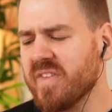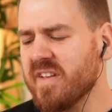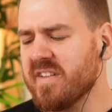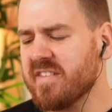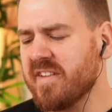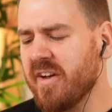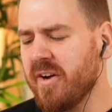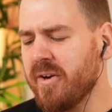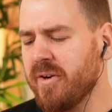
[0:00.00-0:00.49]

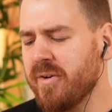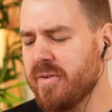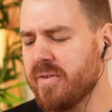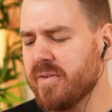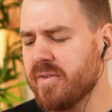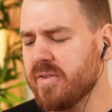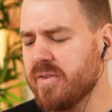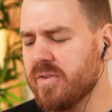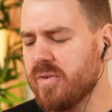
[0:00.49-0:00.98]
So
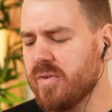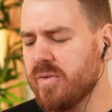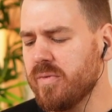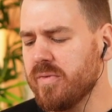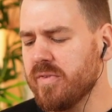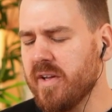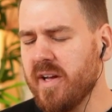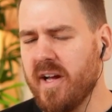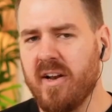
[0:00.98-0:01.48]

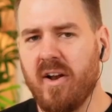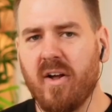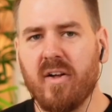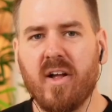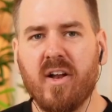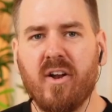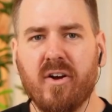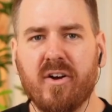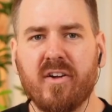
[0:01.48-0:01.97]
a
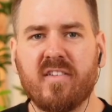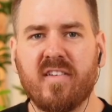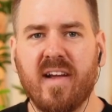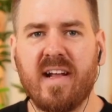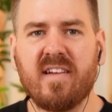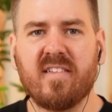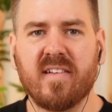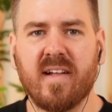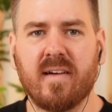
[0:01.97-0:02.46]
lot could
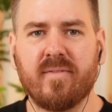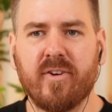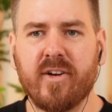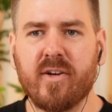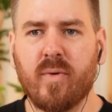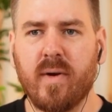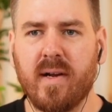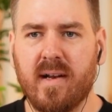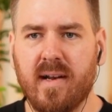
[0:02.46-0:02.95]
change in that
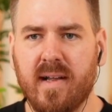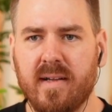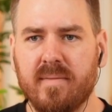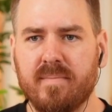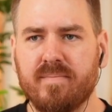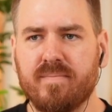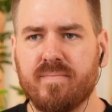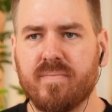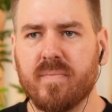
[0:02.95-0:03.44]
very quickly.
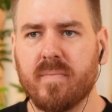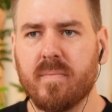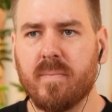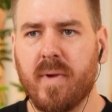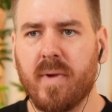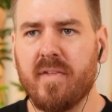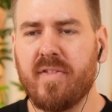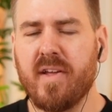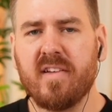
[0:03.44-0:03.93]

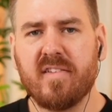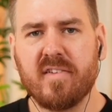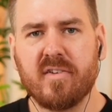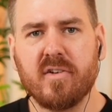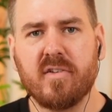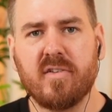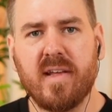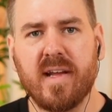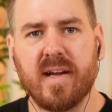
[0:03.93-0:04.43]
But I think it's a
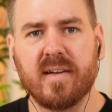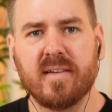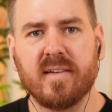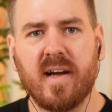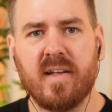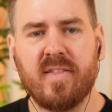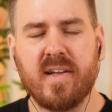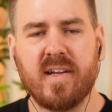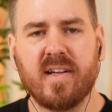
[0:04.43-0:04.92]
good thing.
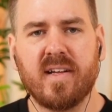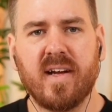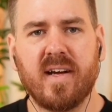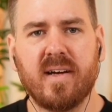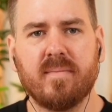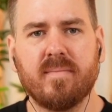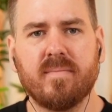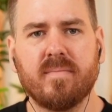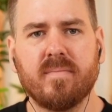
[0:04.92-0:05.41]
I think
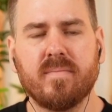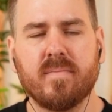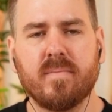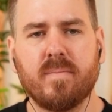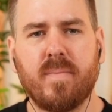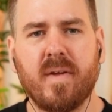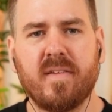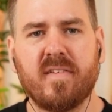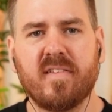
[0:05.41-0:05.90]

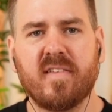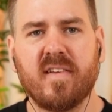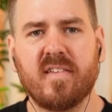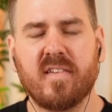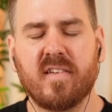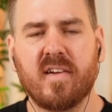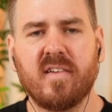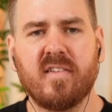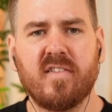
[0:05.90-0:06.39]
businesses
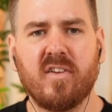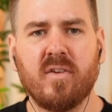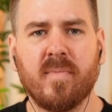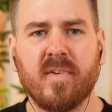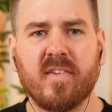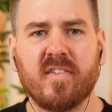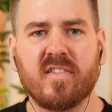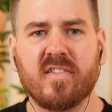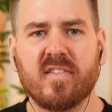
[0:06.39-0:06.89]
and
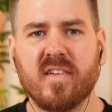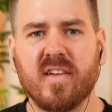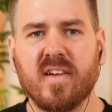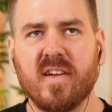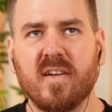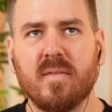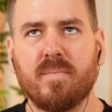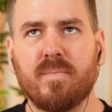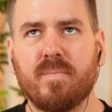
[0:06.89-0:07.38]
consumers
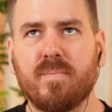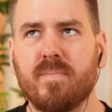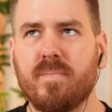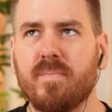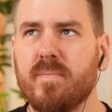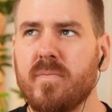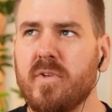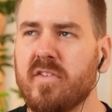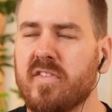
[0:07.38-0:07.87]

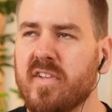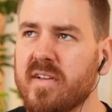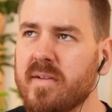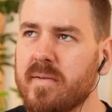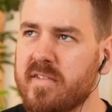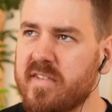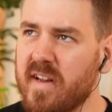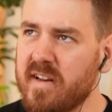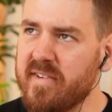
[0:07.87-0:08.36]

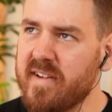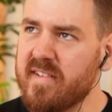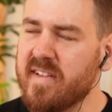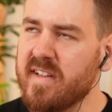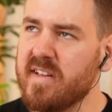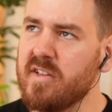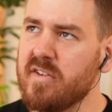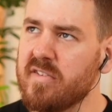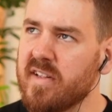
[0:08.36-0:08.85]

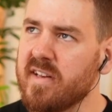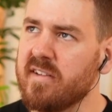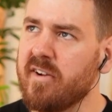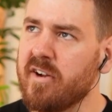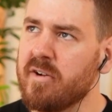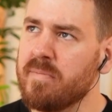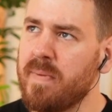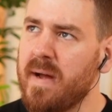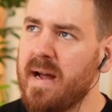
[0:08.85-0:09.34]
generating and using their
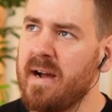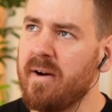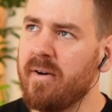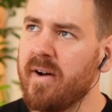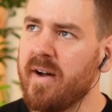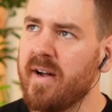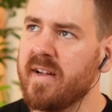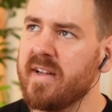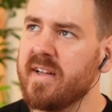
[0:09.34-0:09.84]
own
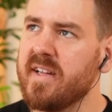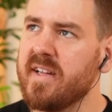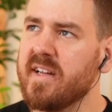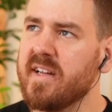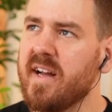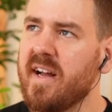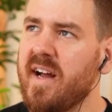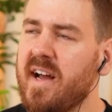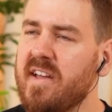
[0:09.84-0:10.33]
power,
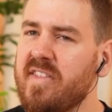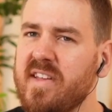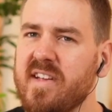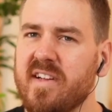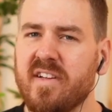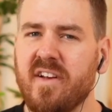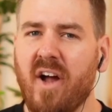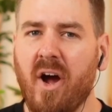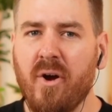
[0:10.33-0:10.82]
I think
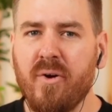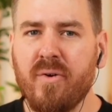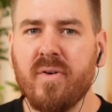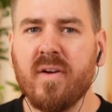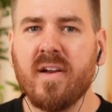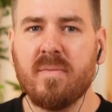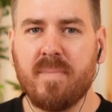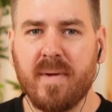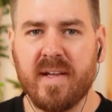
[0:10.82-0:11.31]
can
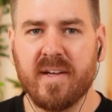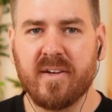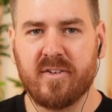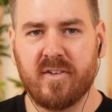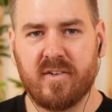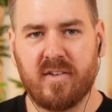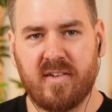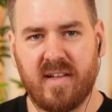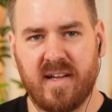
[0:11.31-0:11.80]
only be a
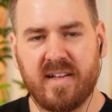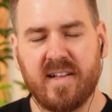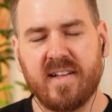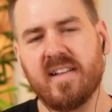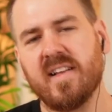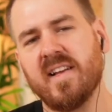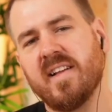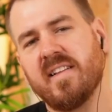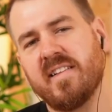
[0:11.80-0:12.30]
good
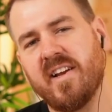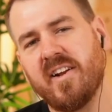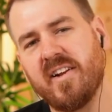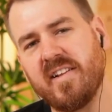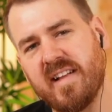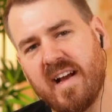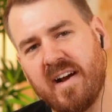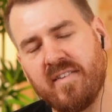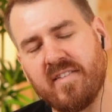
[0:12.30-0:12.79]
thing. The only
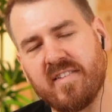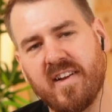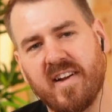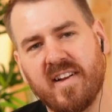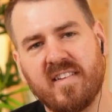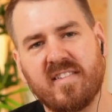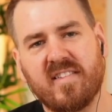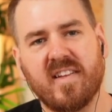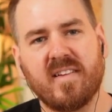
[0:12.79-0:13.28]
downside
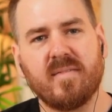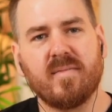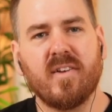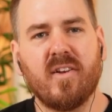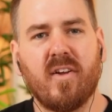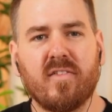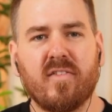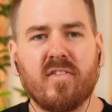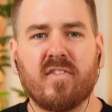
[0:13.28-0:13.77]
is that
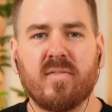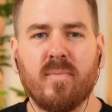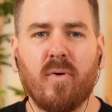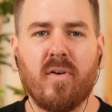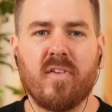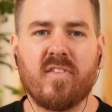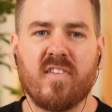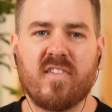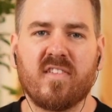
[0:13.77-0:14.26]
lots of
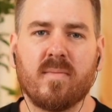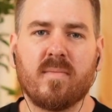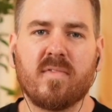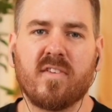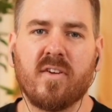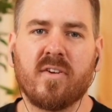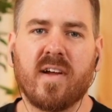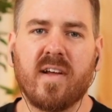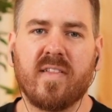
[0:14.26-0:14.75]
smaller systems
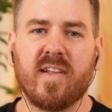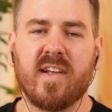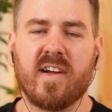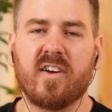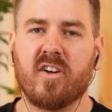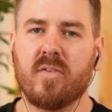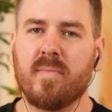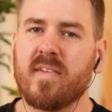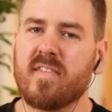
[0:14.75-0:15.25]
don't get the
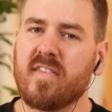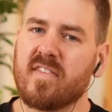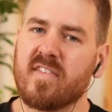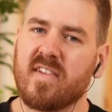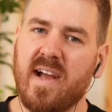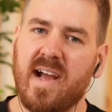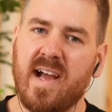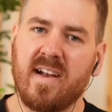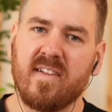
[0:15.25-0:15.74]
economies of
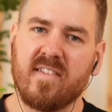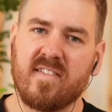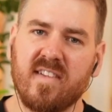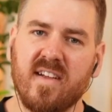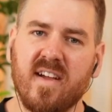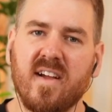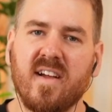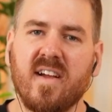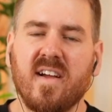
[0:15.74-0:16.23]
scale as
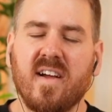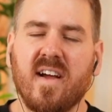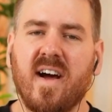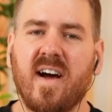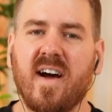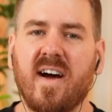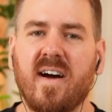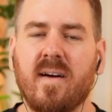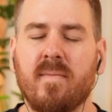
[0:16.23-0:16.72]

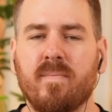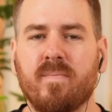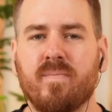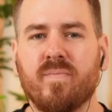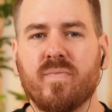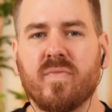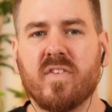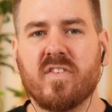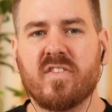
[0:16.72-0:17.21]
a
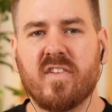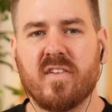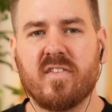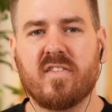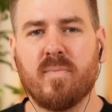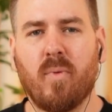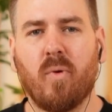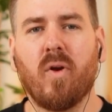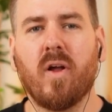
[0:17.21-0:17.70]

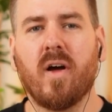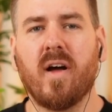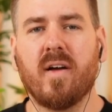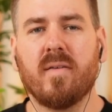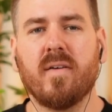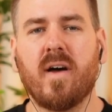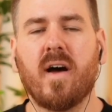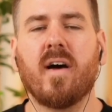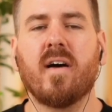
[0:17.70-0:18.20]
smaller
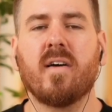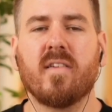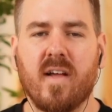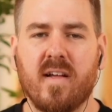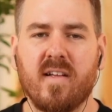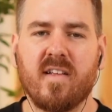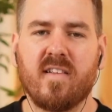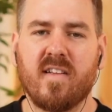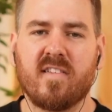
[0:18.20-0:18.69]

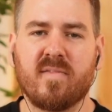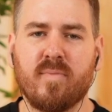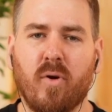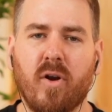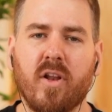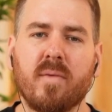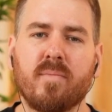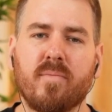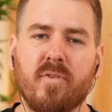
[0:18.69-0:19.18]

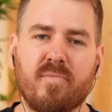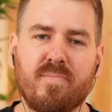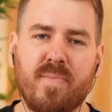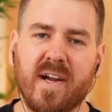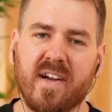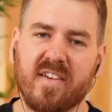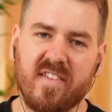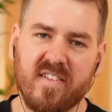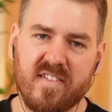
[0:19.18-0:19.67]
number of
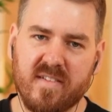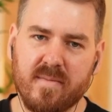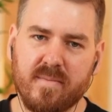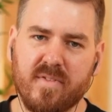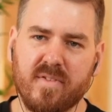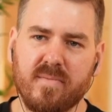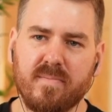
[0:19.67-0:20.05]
bigger systems.